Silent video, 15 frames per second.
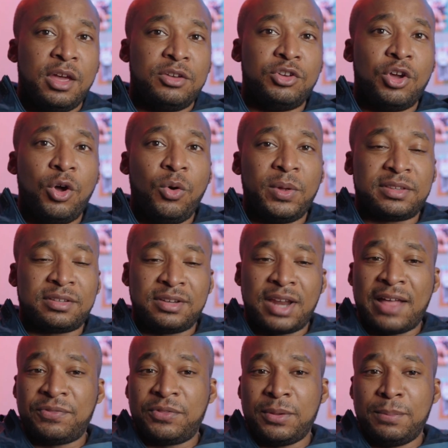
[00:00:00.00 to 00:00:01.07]
no, it's
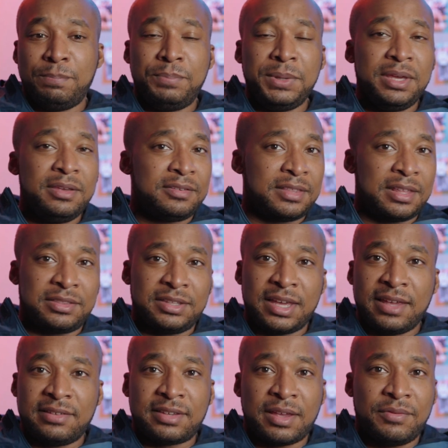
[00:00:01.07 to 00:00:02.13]
not the beast that the
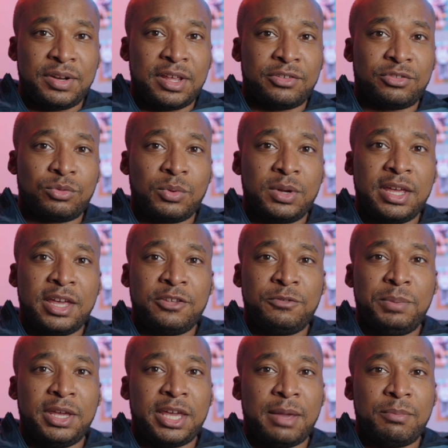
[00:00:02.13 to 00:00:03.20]
A7 III is,
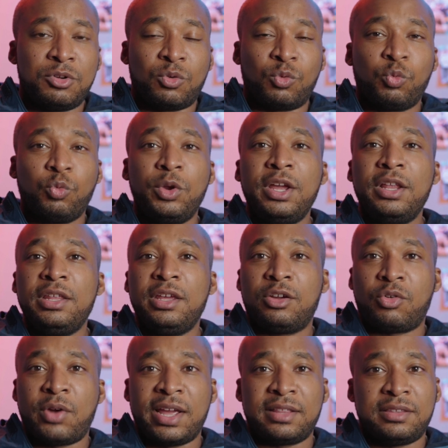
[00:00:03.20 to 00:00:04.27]
being able to really
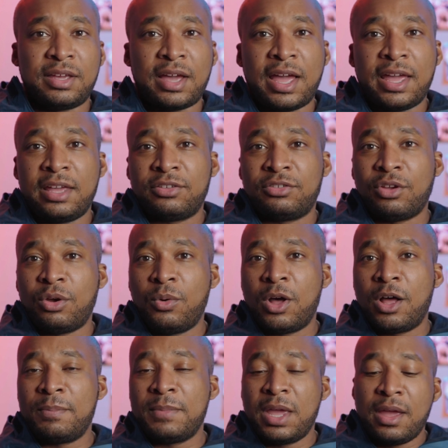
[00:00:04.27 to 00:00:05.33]
crank the ISO
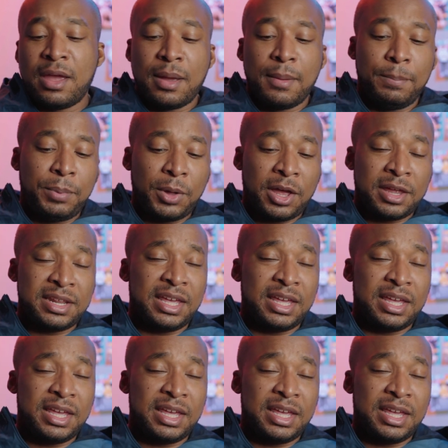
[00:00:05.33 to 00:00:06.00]
up, but